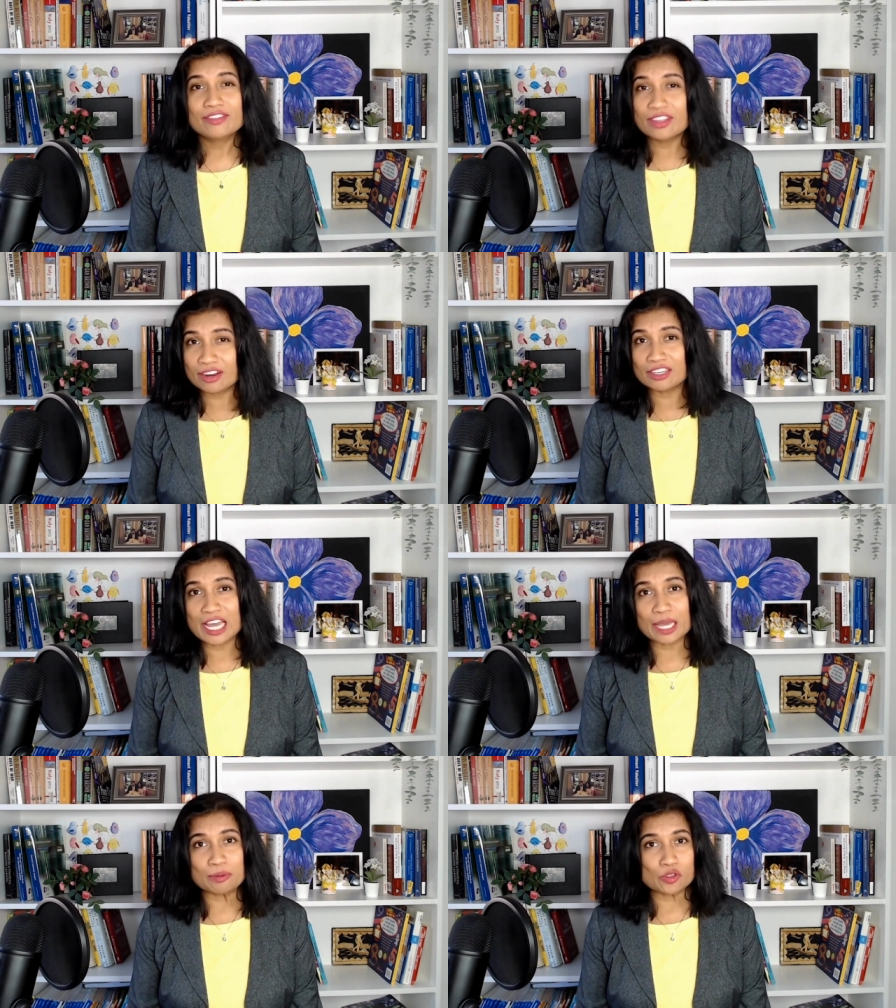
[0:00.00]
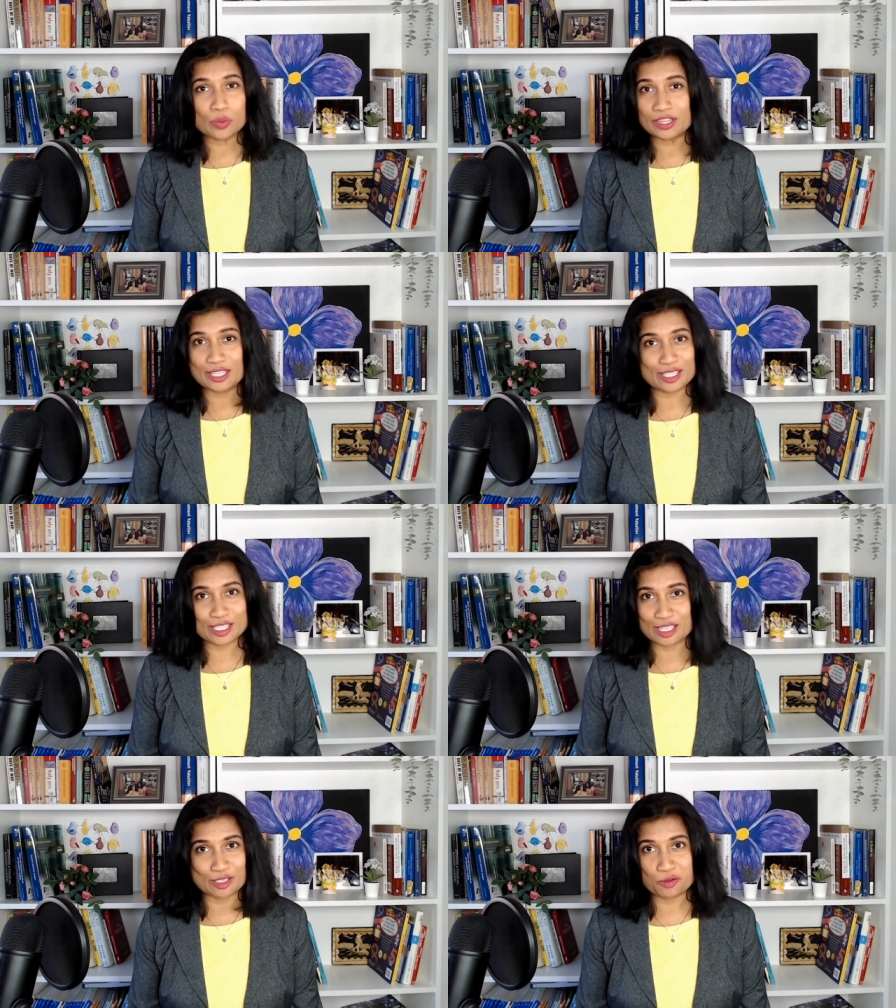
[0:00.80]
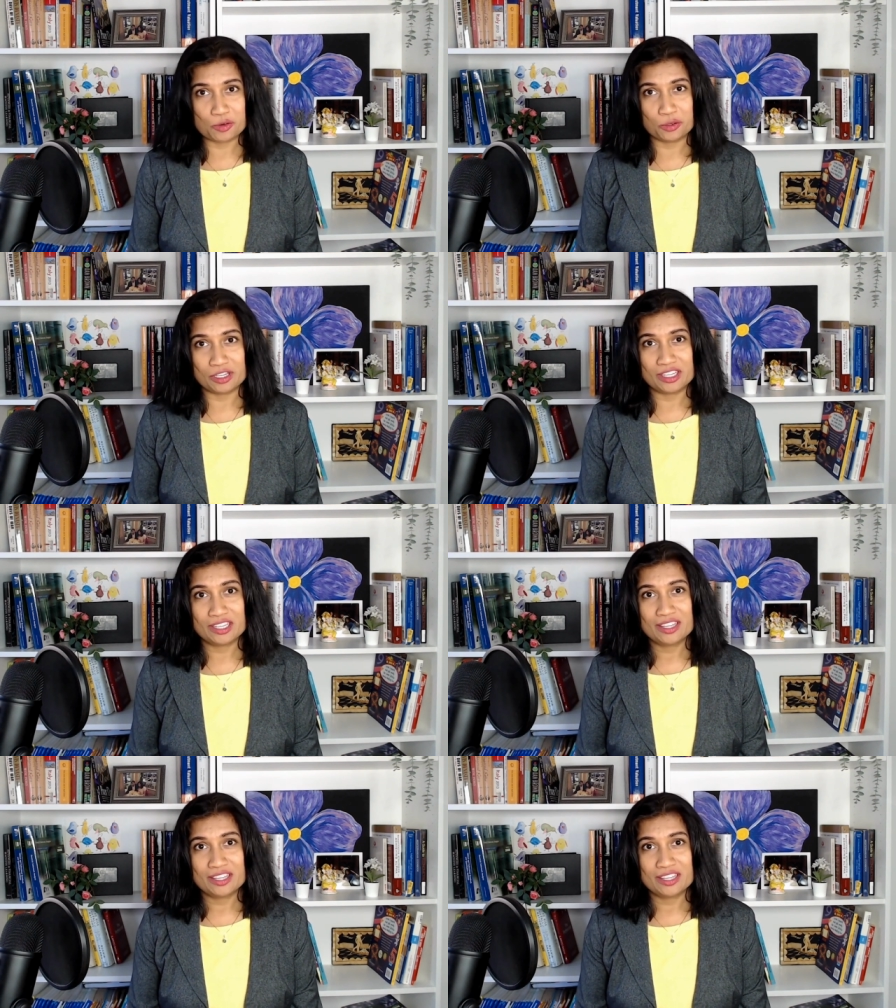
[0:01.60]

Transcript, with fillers: There are times when this doesn't hold.